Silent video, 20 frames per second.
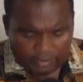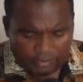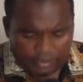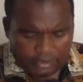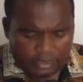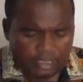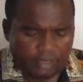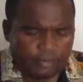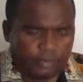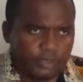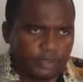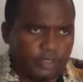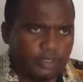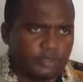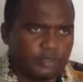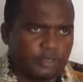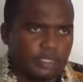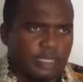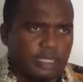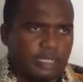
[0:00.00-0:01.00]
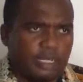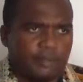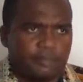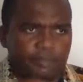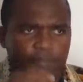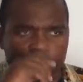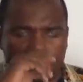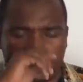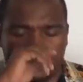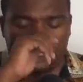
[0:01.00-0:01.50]
which I'm going to
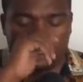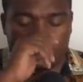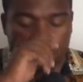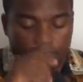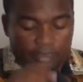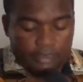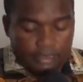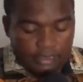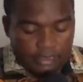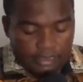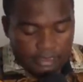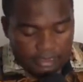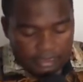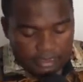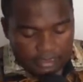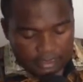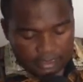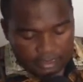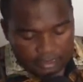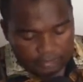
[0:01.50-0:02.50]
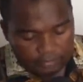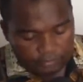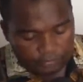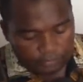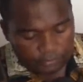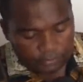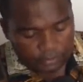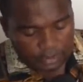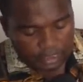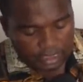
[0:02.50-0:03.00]
elaborate in the near
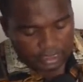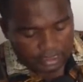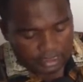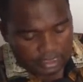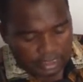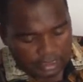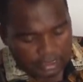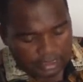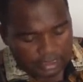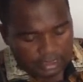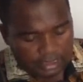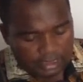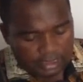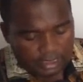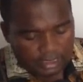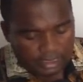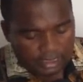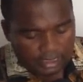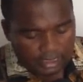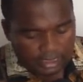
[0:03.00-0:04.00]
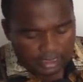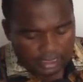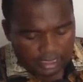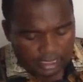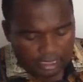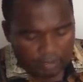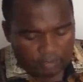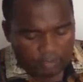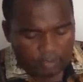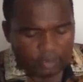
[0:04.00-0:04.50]
future, is that
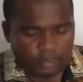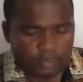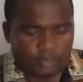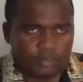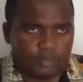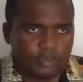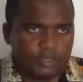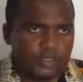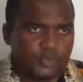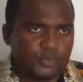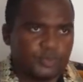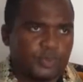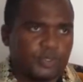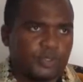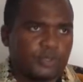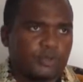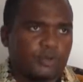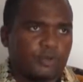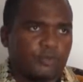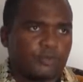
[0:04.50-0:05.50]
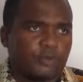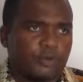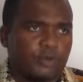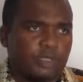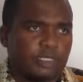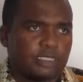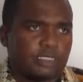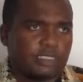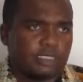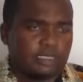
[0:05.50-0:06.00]
uh, according to the Spirit of
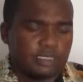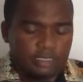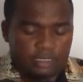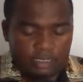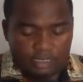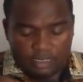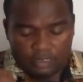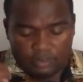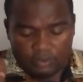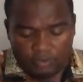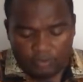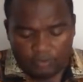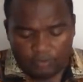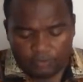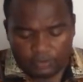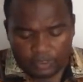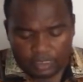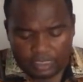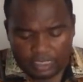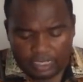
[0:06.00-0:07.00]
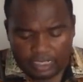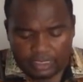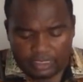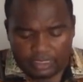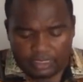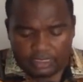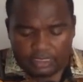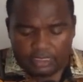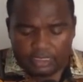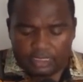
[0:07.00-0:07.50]
God, COVID
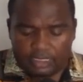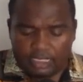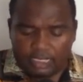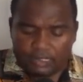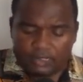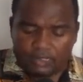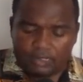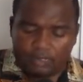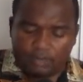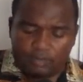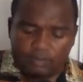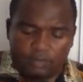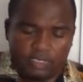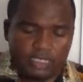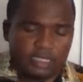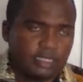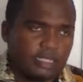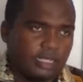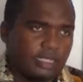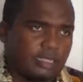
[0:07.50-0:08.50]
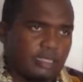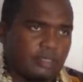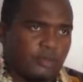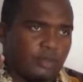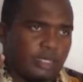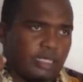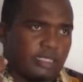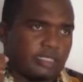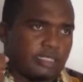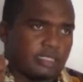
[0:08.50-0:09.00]
nineteen does not mean that the
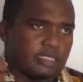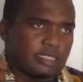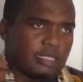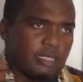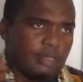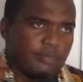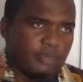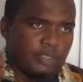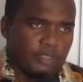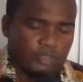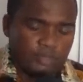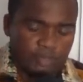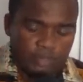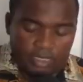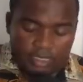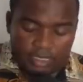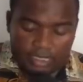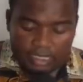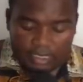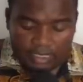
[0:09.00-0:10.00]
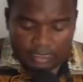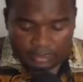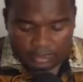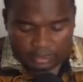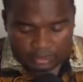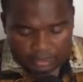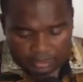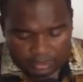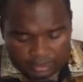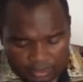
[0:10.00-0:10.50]
world is coming to an
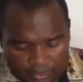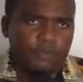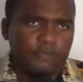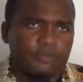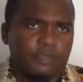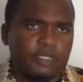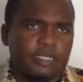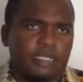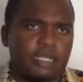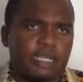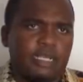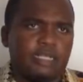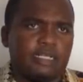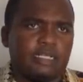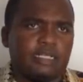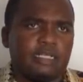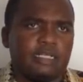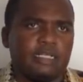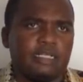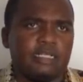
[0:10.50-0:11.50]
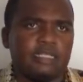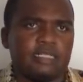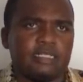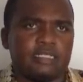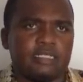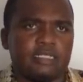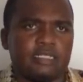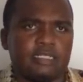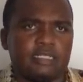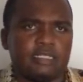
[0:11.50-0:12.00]
end. COVID nineteen
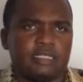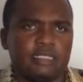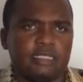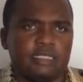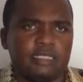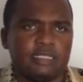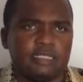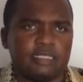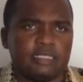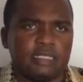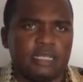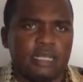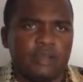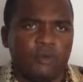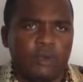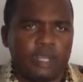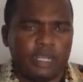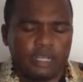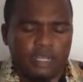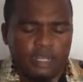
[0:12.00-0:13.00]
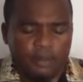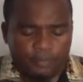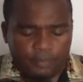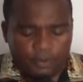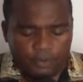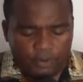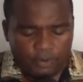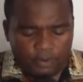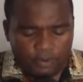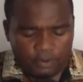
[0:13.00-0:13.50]
is, is a
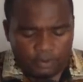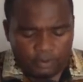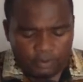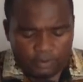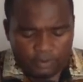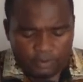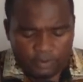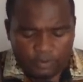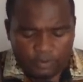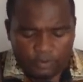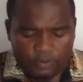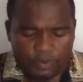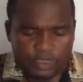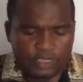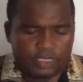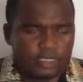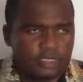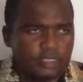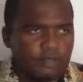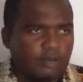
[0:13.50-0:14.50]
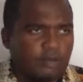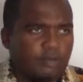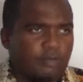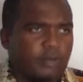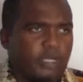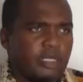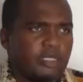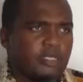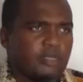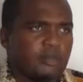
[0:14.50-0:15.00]
wake-up call which the
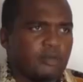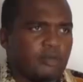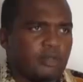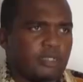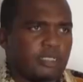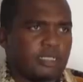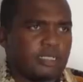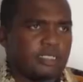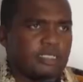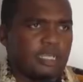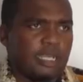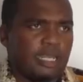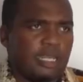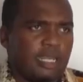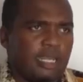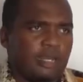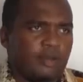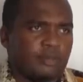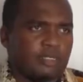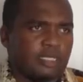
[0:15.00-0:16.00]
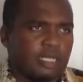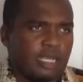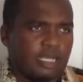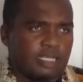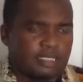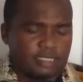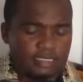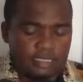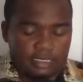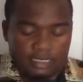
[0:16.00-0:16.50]
Almighty God has allowed
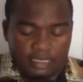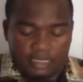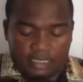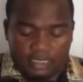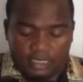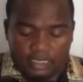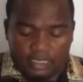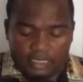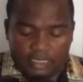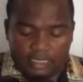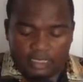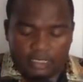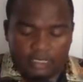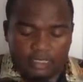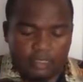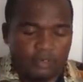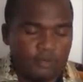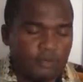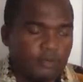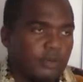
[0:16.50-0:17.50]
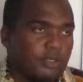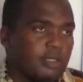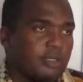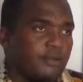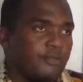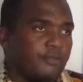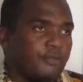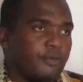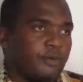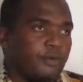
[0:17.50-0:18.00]
us uh, in
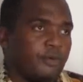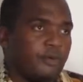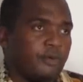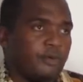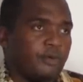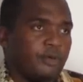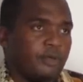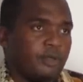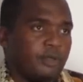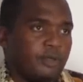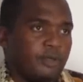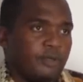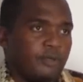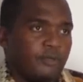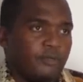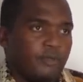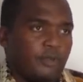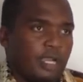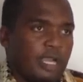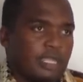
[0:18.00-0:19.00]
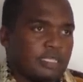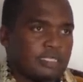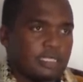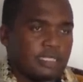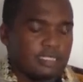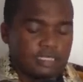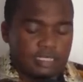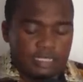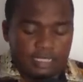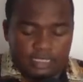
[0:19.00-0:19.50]
order for, for us
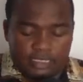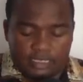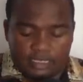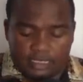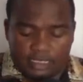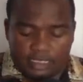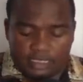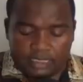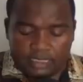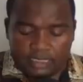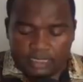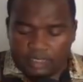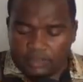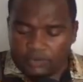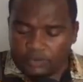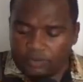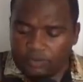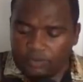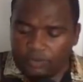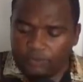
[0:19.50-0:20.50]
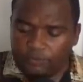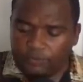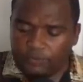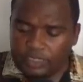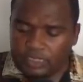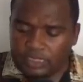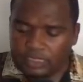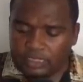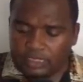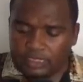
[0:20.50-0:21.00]
as Christians to
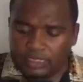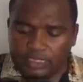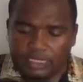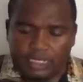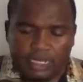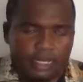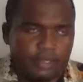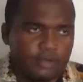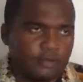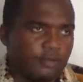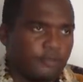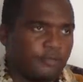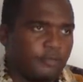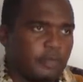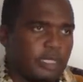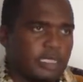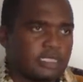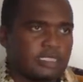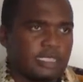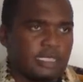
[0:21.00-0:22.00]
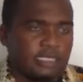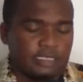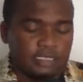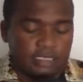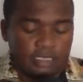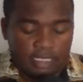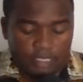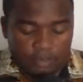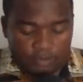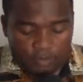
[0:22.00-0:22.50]
revisit the kind of
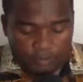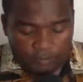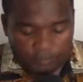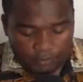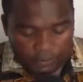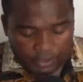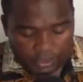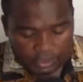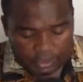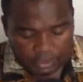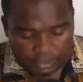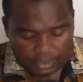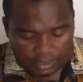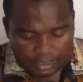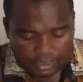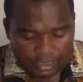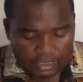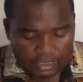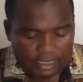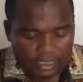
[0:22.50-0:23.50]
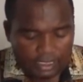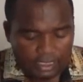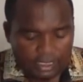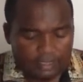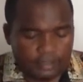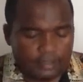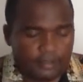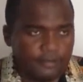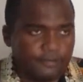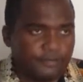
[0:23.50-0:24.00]
message that we preach
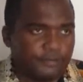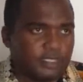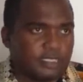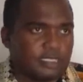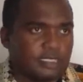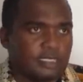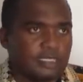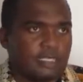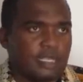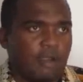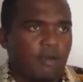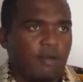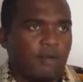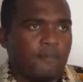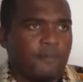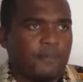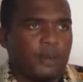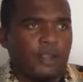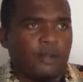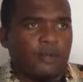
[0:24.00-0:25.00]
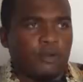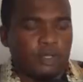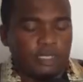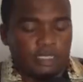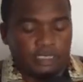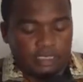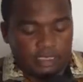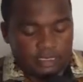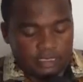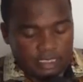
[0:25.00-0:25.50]
and revisit our
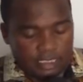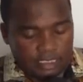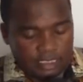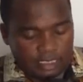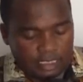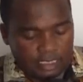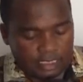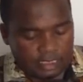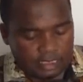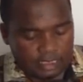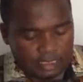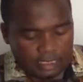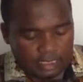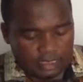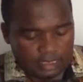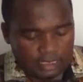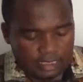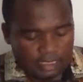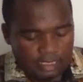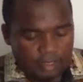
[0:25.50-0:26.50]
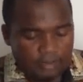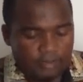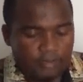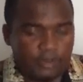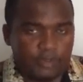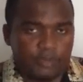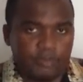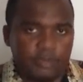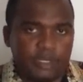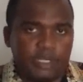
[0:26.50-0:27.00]
priorities as Christians.
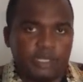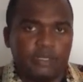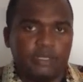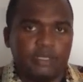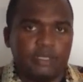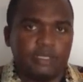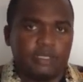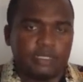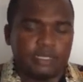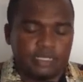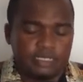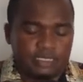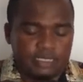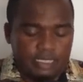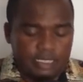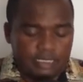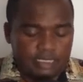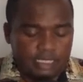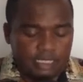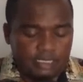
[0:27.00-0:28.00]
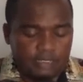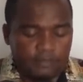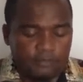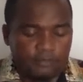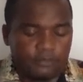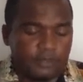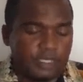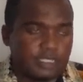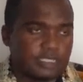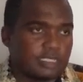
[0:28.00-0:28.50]
Well, many Christians that
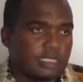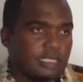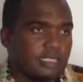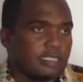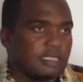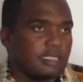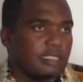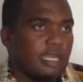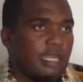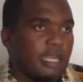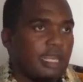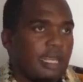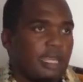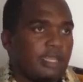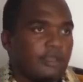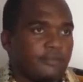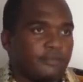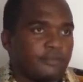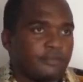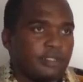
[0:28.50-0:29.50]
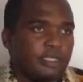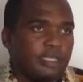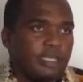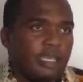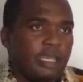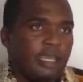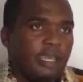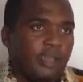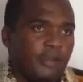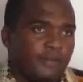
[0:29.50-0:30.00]
invested their life
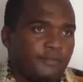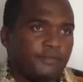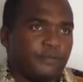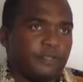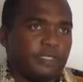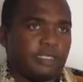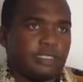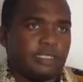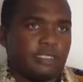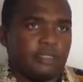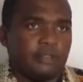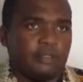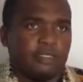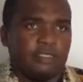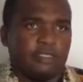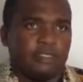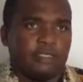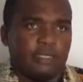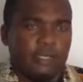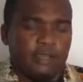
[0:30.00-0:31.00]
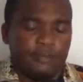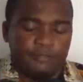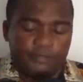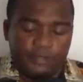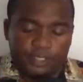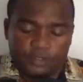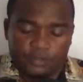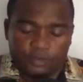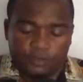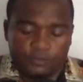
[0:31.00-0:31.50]
heavily in the
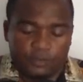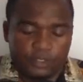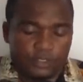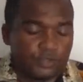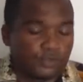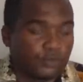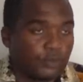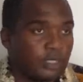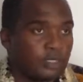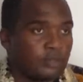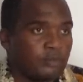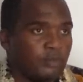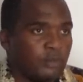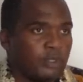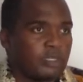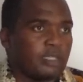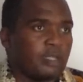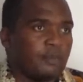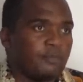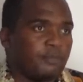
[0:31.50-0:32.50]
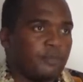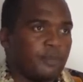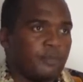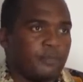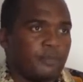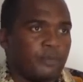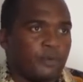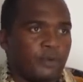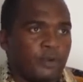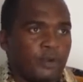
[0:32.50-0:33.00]
affairs of this world, more than
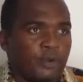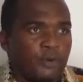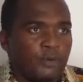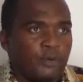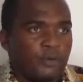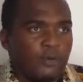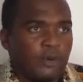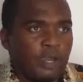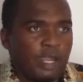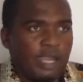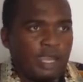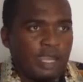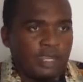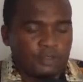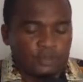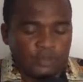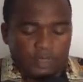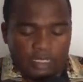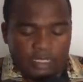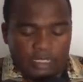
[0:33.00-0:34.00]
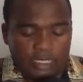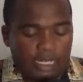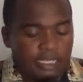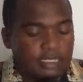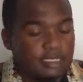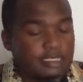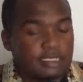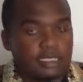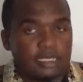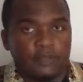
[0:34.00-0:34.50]
people who are actually
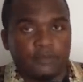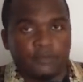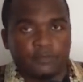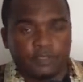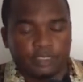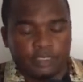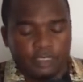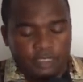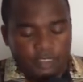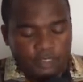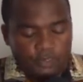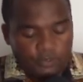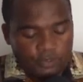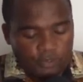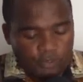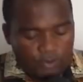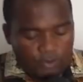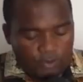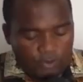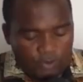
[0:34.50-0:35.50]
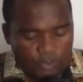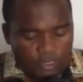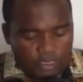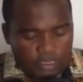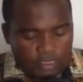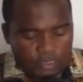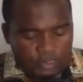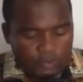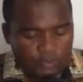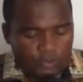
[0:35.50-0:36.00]
unsaved. So
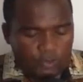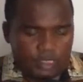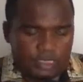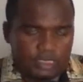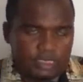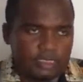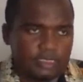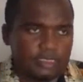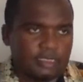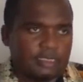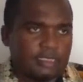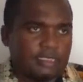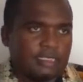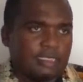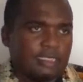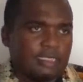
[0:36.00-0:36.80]
God is causing